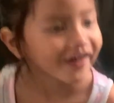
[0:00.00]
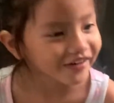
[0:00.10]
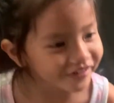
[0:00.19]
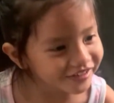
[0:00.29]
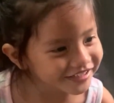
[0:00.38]

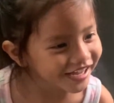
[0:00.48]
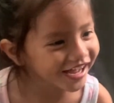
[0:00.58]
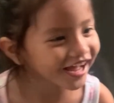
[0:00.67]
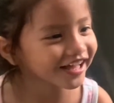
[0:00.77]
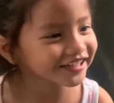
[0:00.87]
Ano
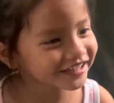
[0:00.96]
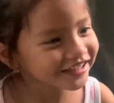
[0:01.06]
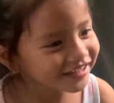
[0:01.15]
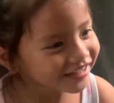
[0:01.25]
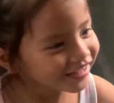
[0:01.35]
yan?
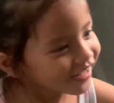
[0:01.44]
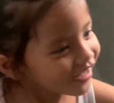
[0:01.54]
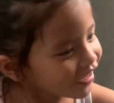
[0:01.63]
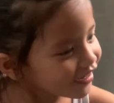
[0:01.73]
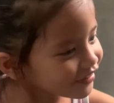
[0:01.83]

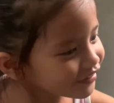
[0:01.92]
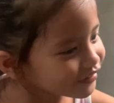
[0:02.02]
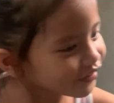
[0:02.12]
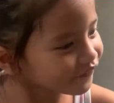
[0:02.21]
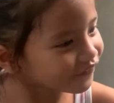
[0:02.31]
Ano
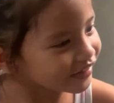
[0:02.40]
to?